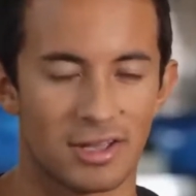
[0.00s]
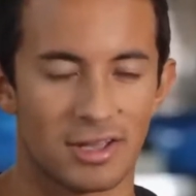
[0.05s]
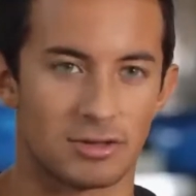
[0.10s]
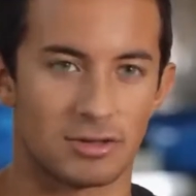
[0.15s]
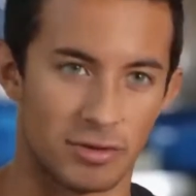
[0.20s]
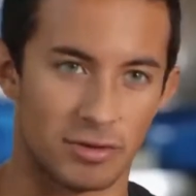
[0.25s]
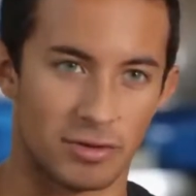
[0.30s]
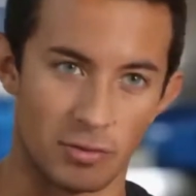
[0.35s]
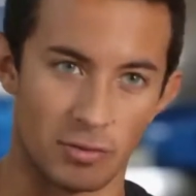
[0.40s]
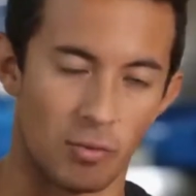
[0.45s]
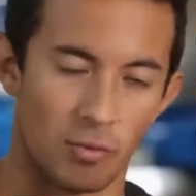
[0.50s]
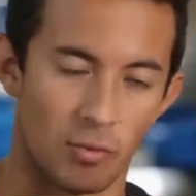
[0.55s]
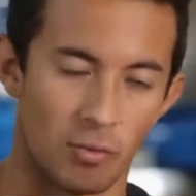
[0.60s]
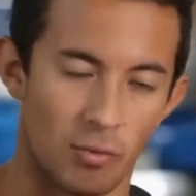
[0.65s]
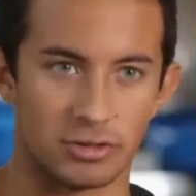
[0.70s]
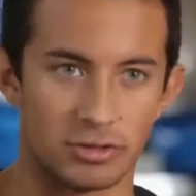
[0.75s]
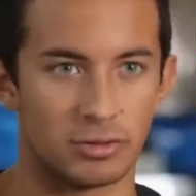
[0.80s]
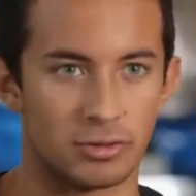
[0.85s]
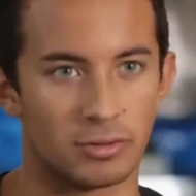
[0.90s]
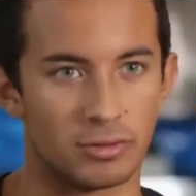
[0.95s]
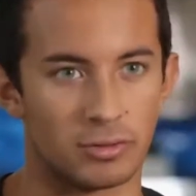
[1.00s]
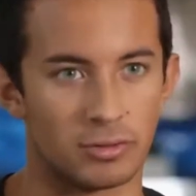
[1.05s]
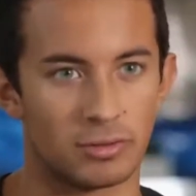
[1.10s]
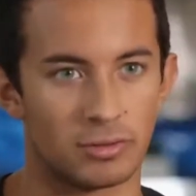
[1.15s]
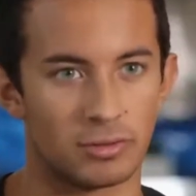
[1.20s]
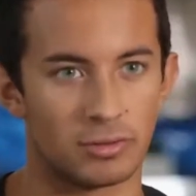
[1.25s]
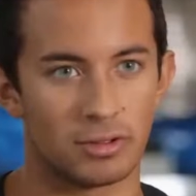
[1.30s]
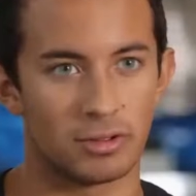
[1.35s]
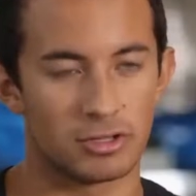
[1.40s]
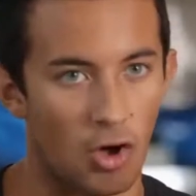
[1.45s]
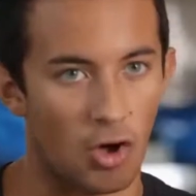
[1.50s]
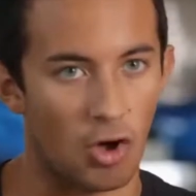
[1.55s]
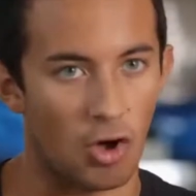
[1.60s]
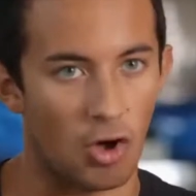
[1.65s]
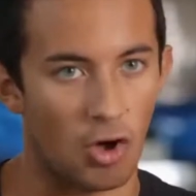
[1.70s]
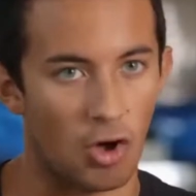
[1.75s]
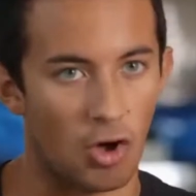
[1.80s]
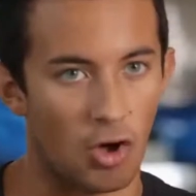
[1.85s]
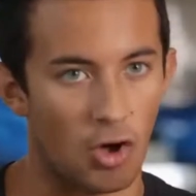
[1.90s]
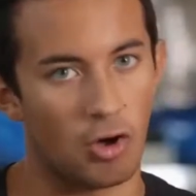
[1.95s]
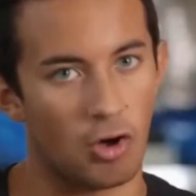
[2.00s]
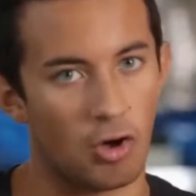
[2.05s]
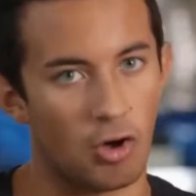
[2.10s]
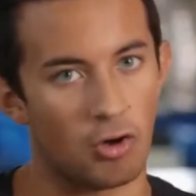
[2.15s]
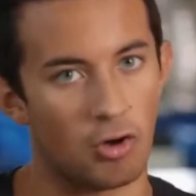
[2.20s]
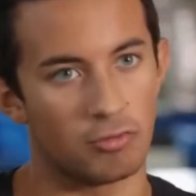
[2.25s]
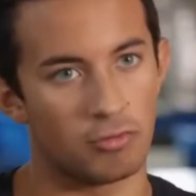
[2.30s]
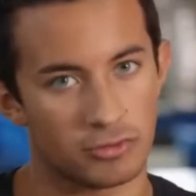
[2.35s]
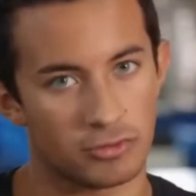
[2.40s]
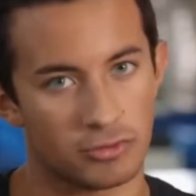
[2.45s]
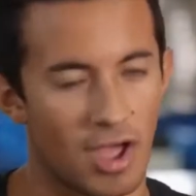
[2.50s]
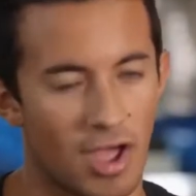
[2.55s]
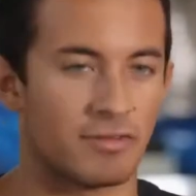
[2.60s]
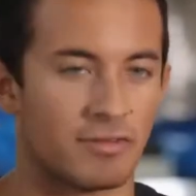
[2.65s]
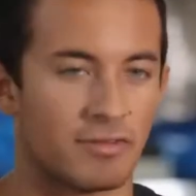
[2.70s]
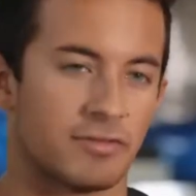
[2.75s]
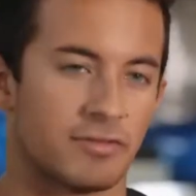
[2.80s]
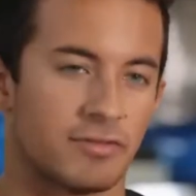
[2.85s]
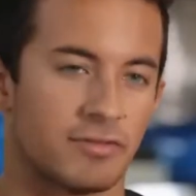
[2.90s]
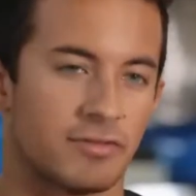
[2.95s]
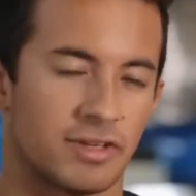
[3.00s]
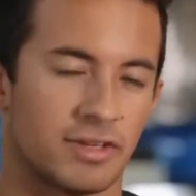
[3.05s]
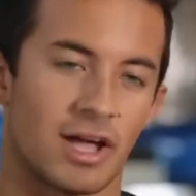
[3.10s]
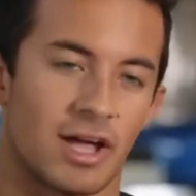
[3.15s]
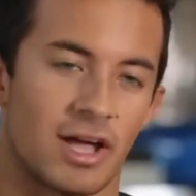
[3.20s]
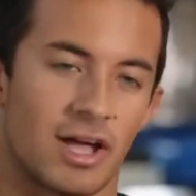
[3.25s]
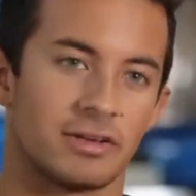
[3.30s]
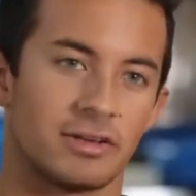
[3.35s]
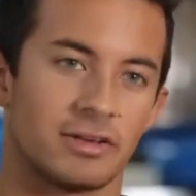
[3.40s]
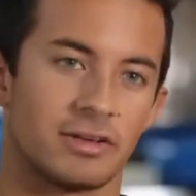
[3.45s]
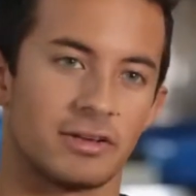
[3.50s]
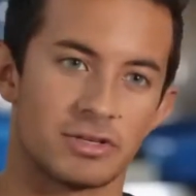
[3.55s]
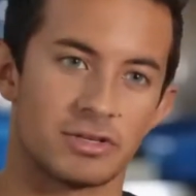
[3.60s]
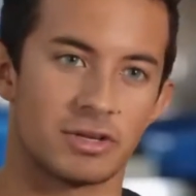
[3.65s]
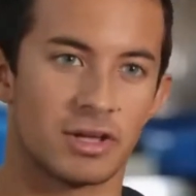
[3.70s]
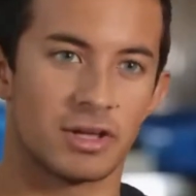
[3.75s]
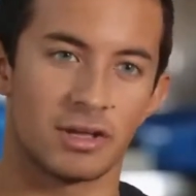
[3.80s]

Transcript: So if you want to solve traffic fatalities, which